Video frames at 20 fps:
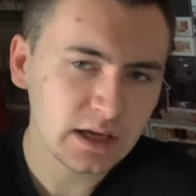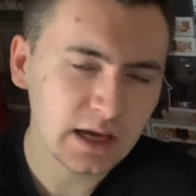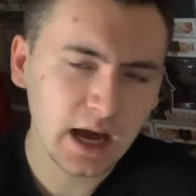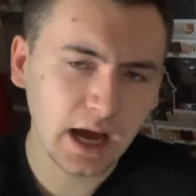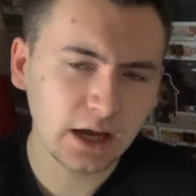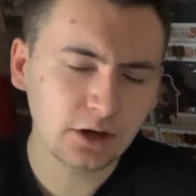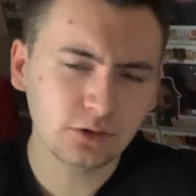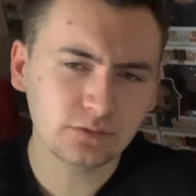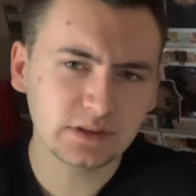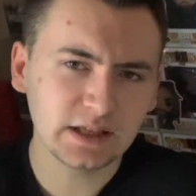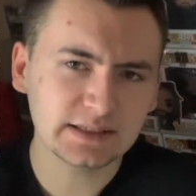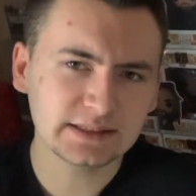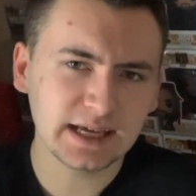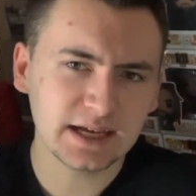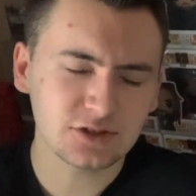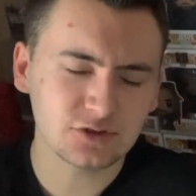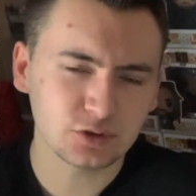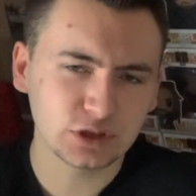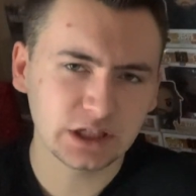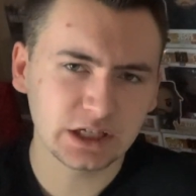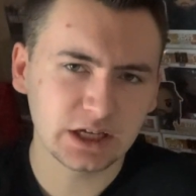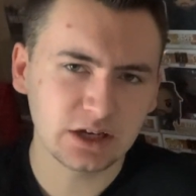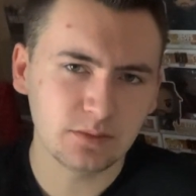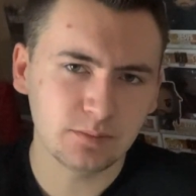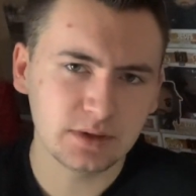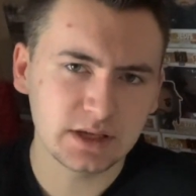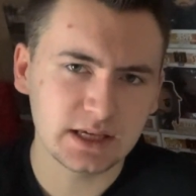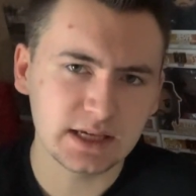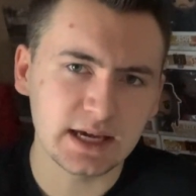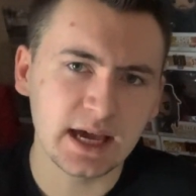I don't think that's really going to
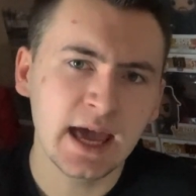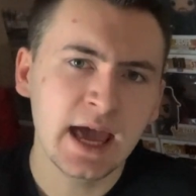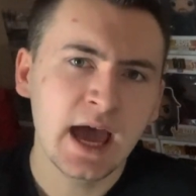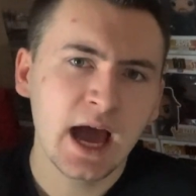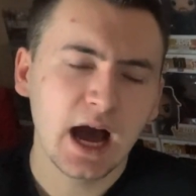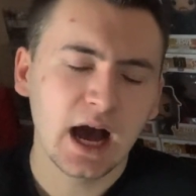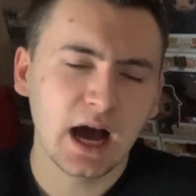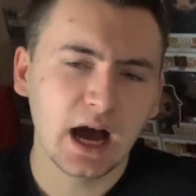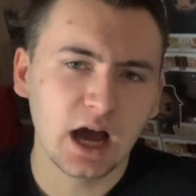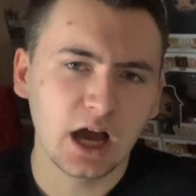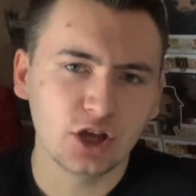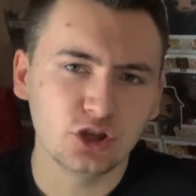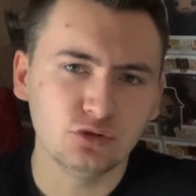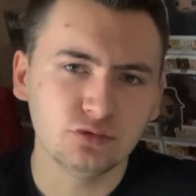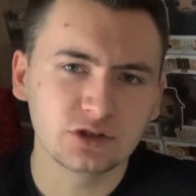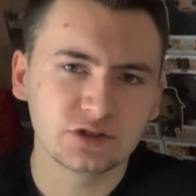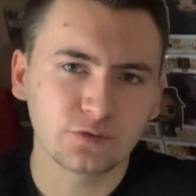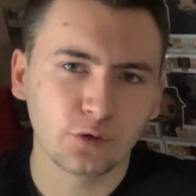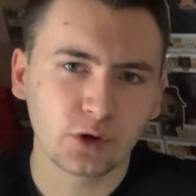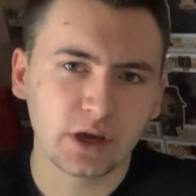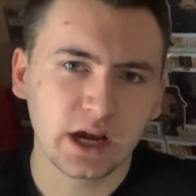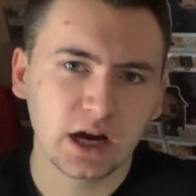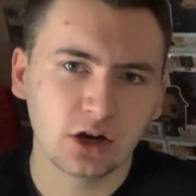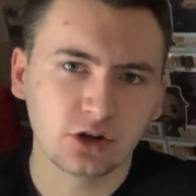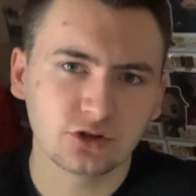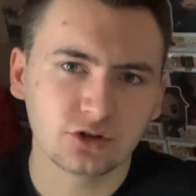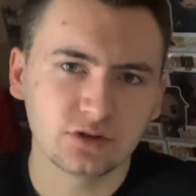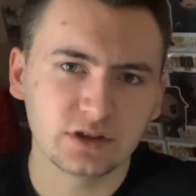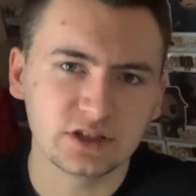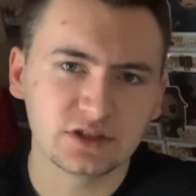be a useful
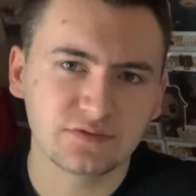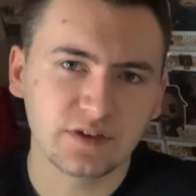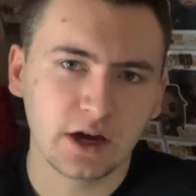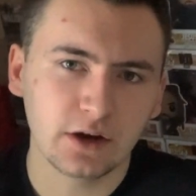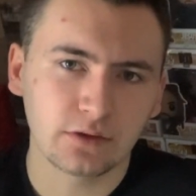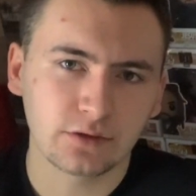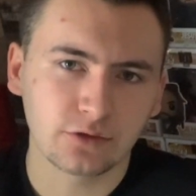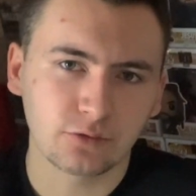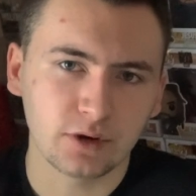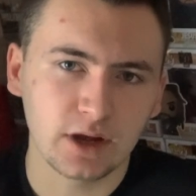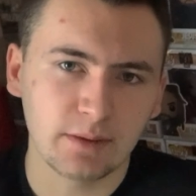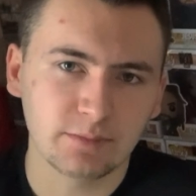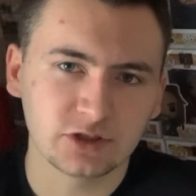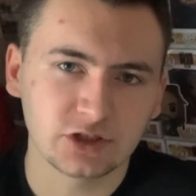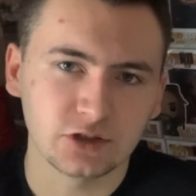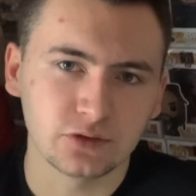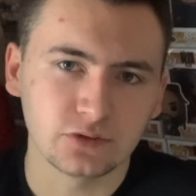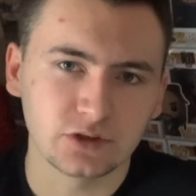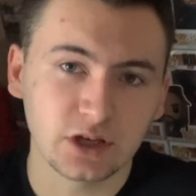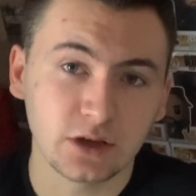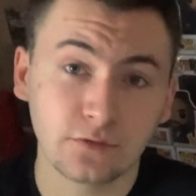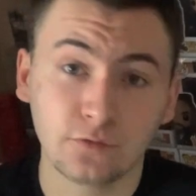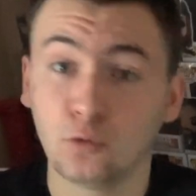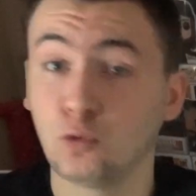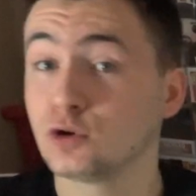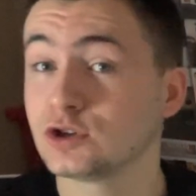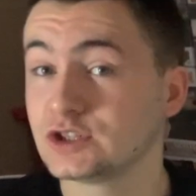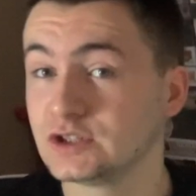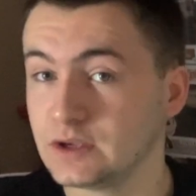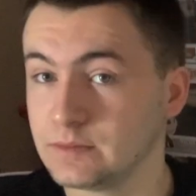character in these final three episodes,
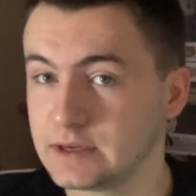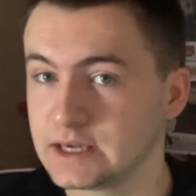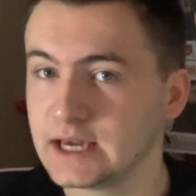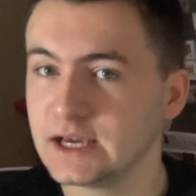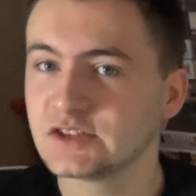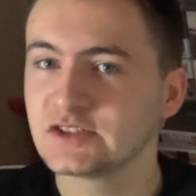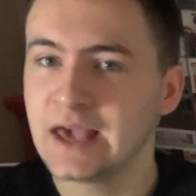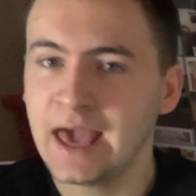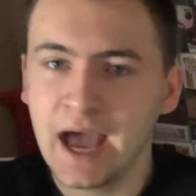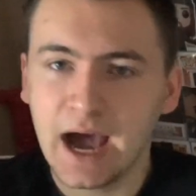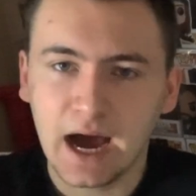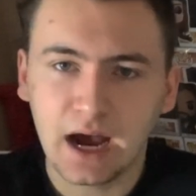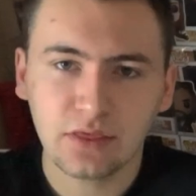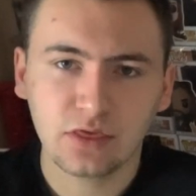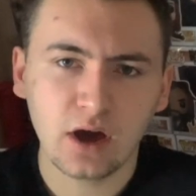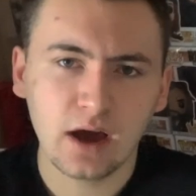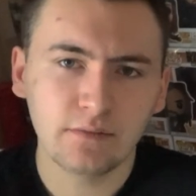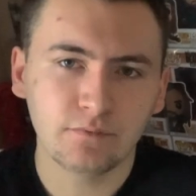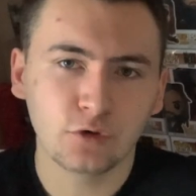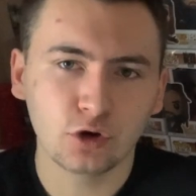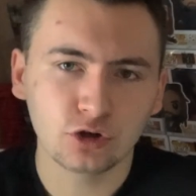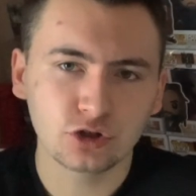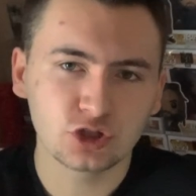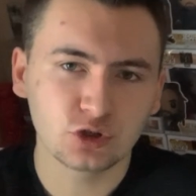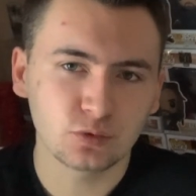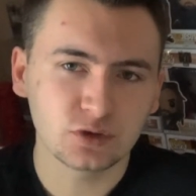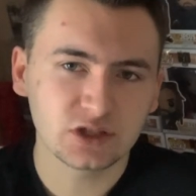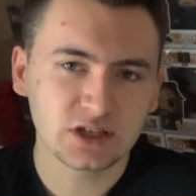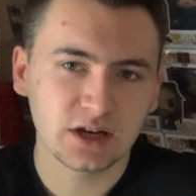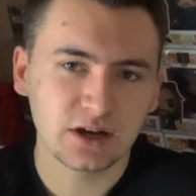unfortunately, because I thought
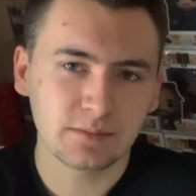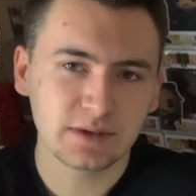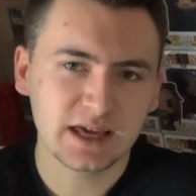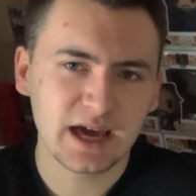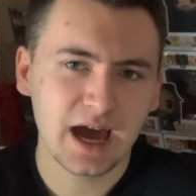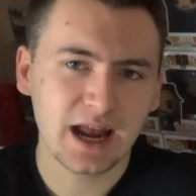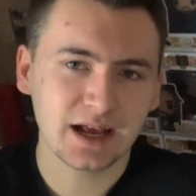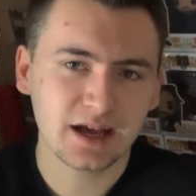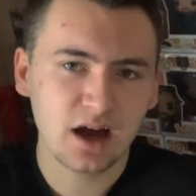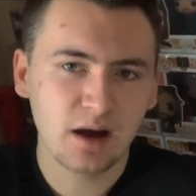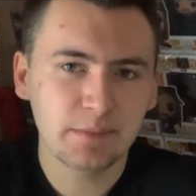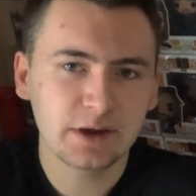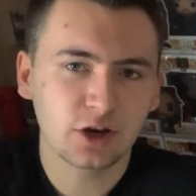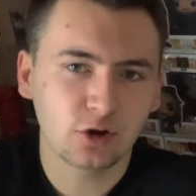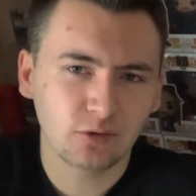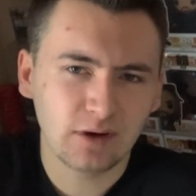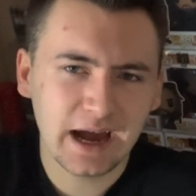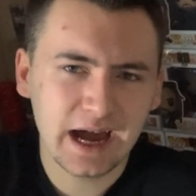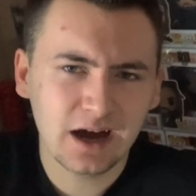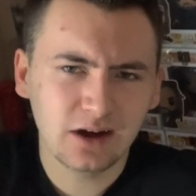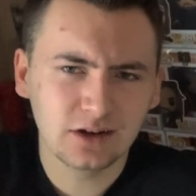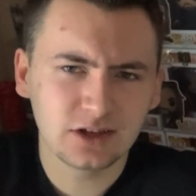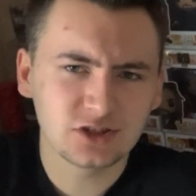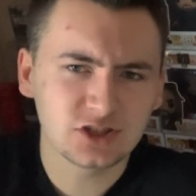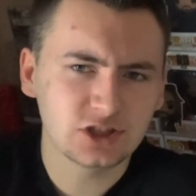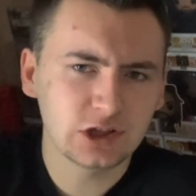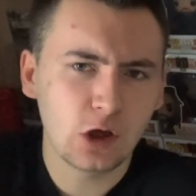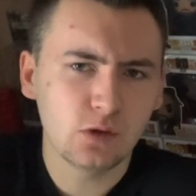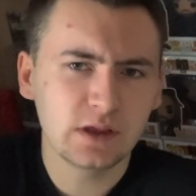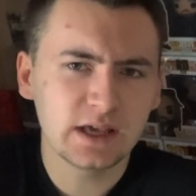Virgil was going to be kind of coming around and
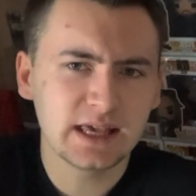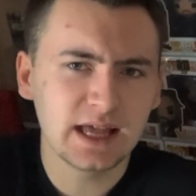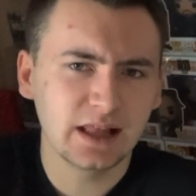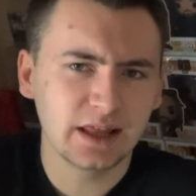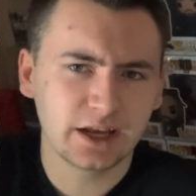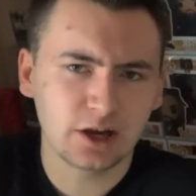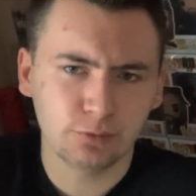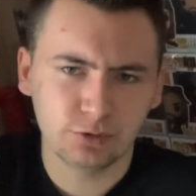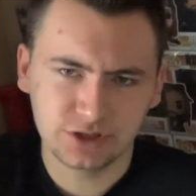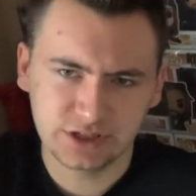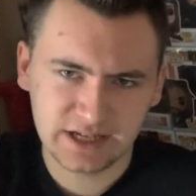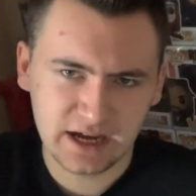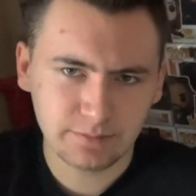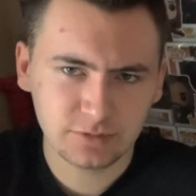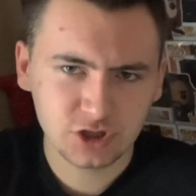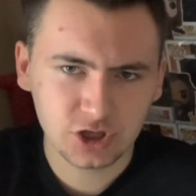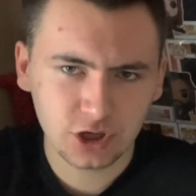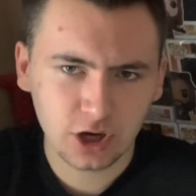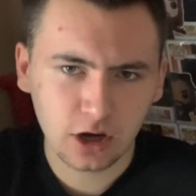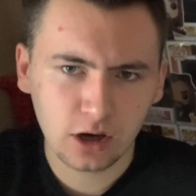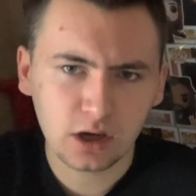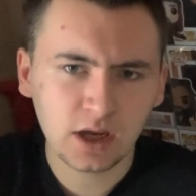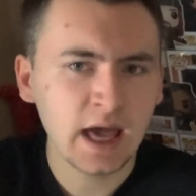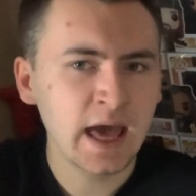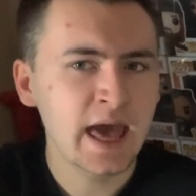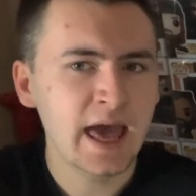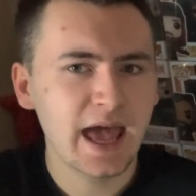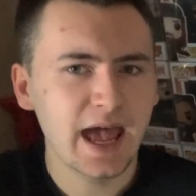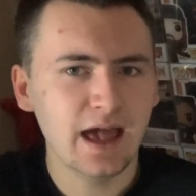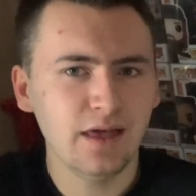slowly get like a redemption arc,
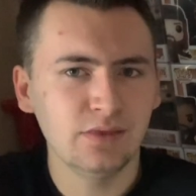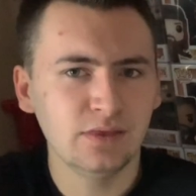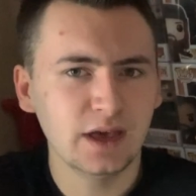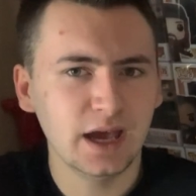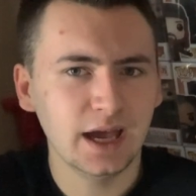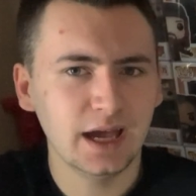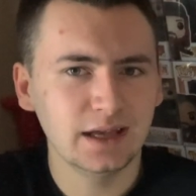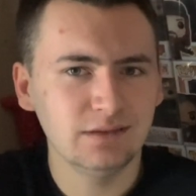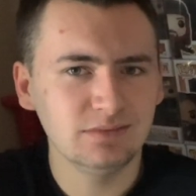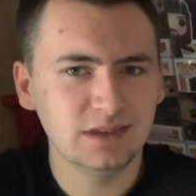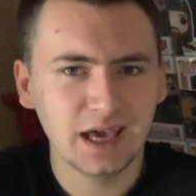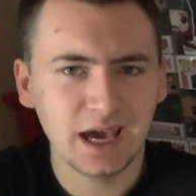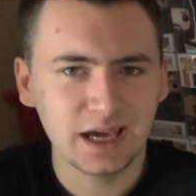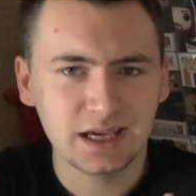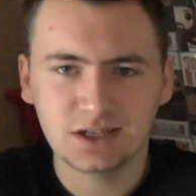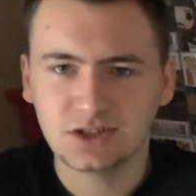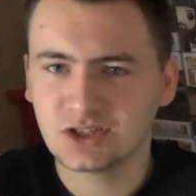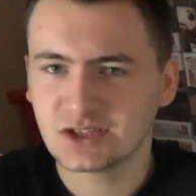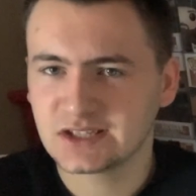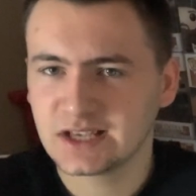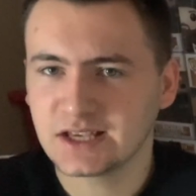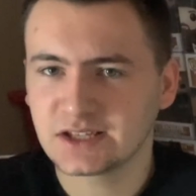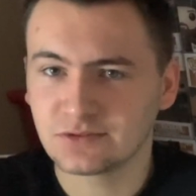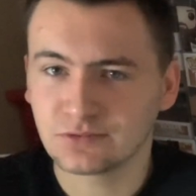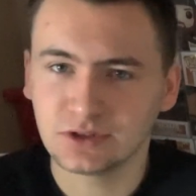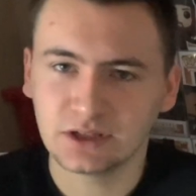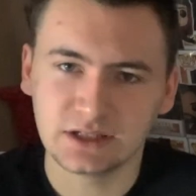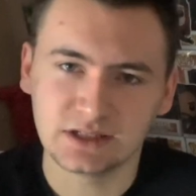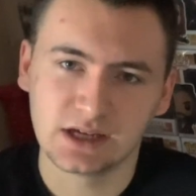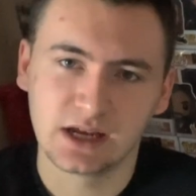and then yeah, he just
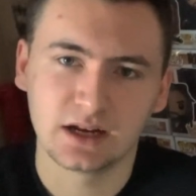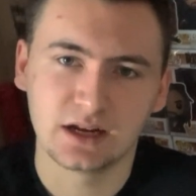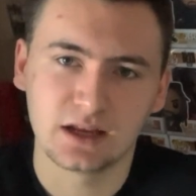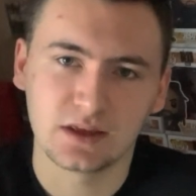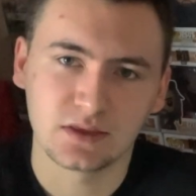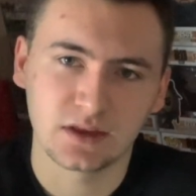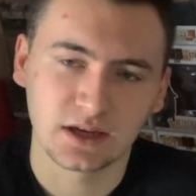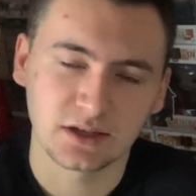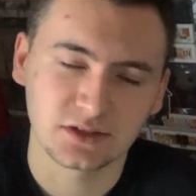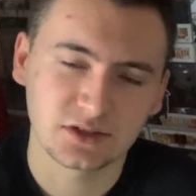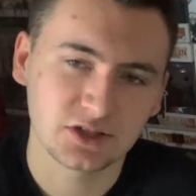hasn't really done anything.